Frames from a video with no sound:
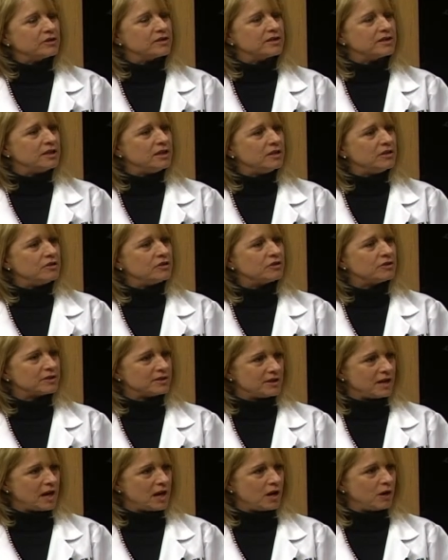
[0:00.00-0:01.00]
our
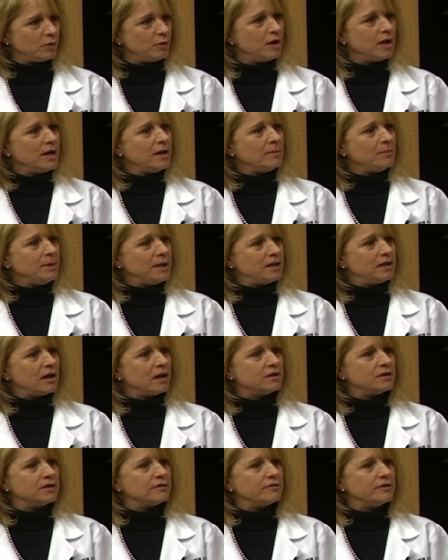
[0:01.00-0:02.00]
seniors now,
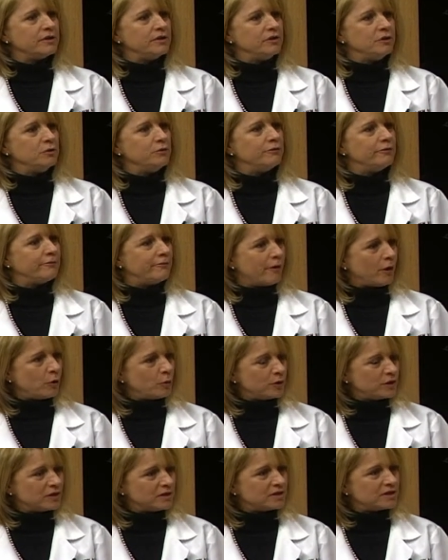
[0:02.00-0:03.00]
because of the new
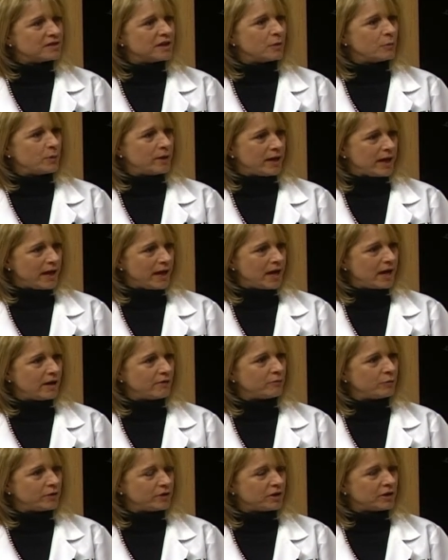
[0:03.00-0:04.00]
focus that we
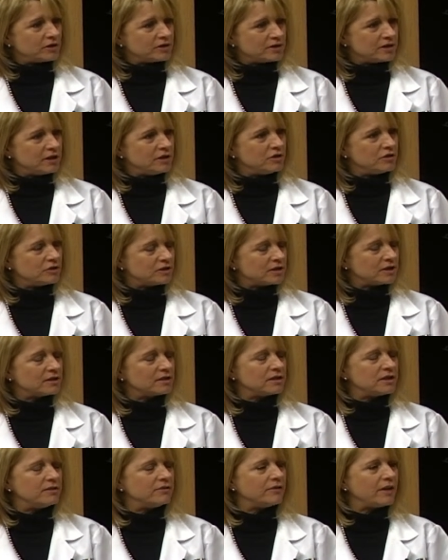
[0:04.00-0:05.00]
have with our seniors
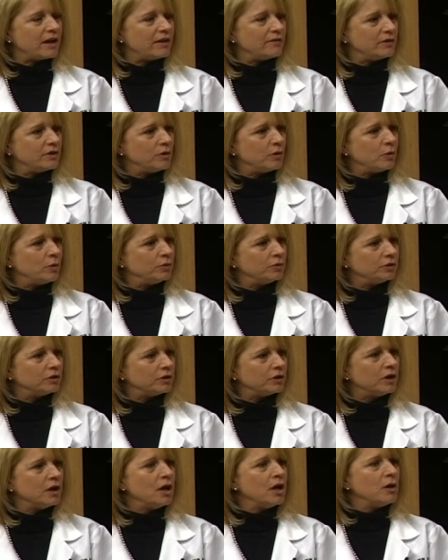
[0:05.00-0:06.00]
65 and
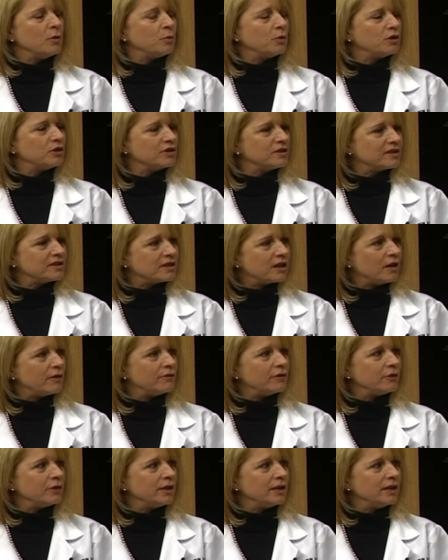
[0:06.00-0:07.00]
older, we're
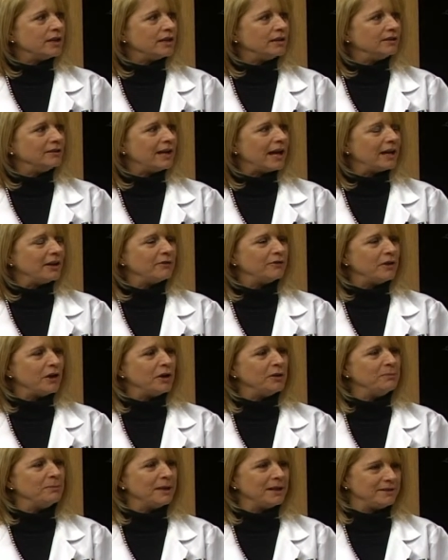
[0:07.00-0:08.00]
discovering a lot of
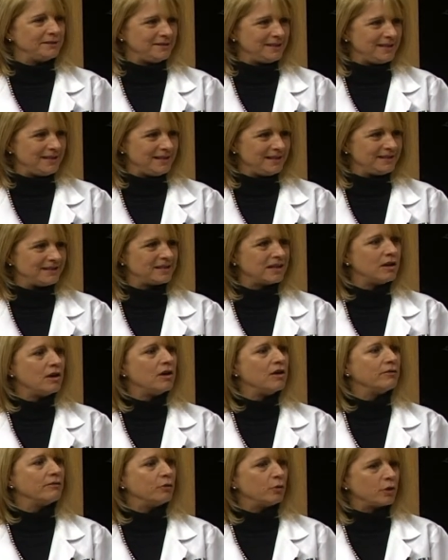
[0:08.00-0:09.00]
unmet needs.
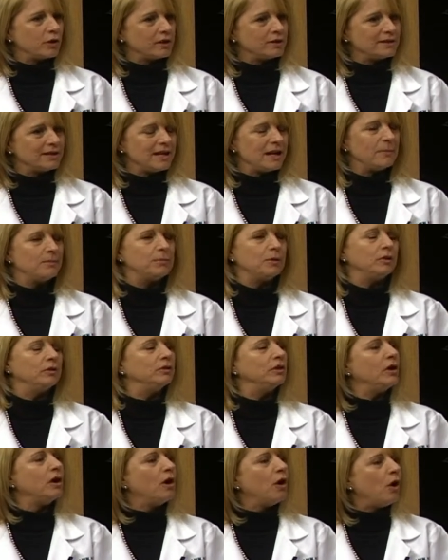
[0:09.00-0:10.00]
For
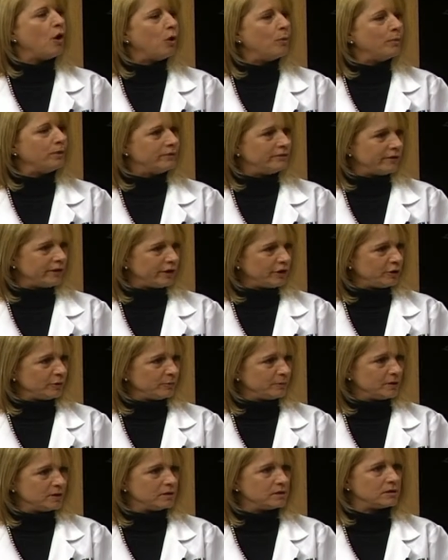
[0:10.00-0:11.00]
example, home
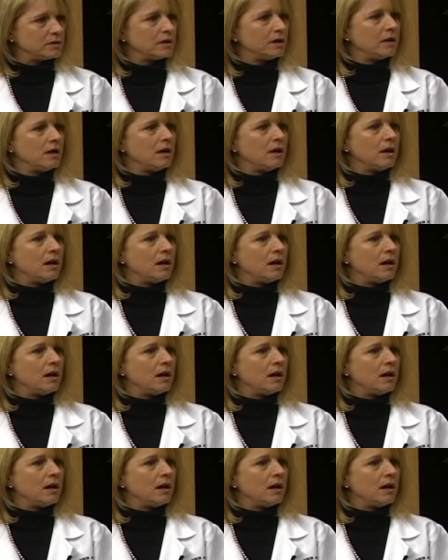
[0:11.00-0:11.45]
environment,